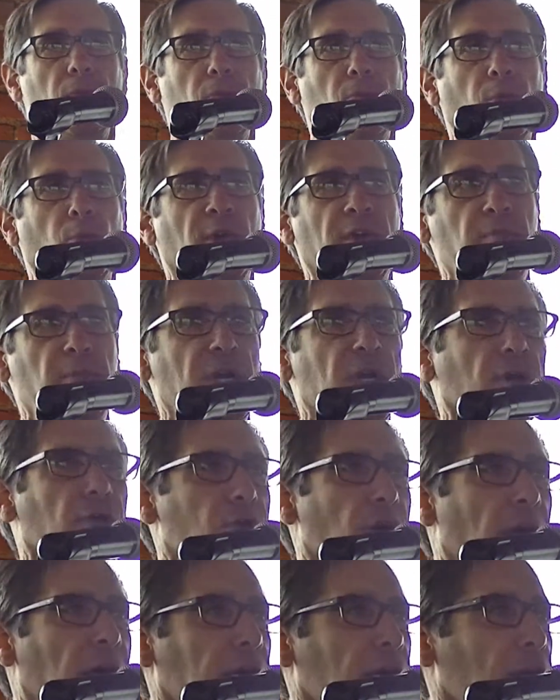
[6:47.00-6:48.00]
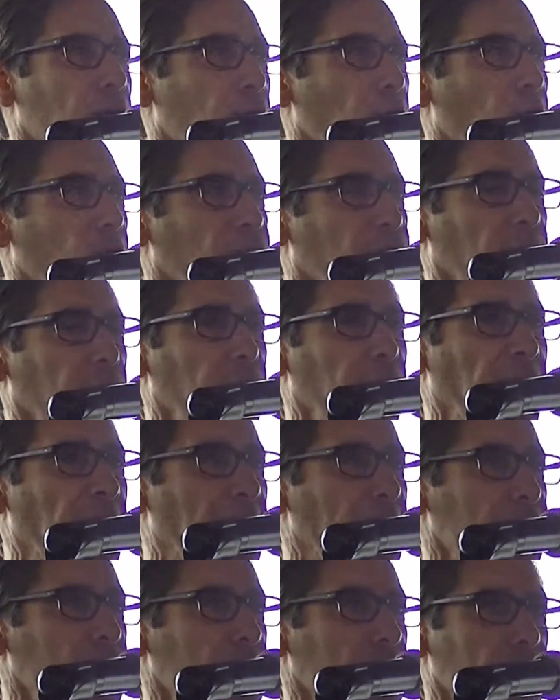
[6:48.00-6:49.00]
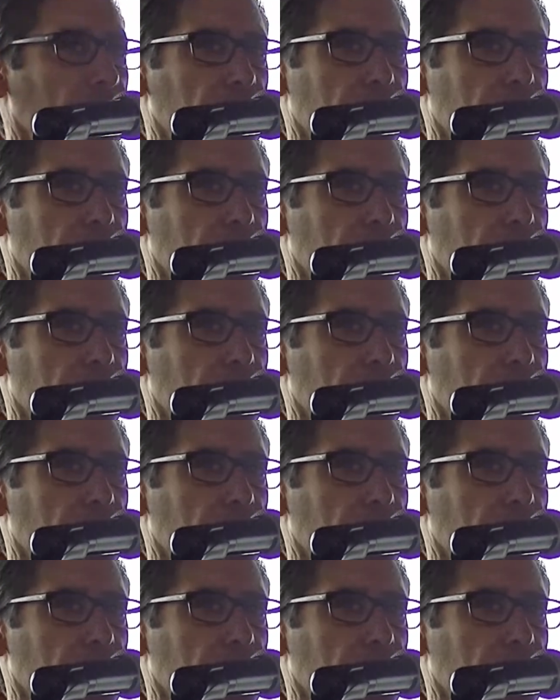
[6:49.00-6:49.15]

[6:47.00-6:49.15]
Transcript: what we've been trying to do for the past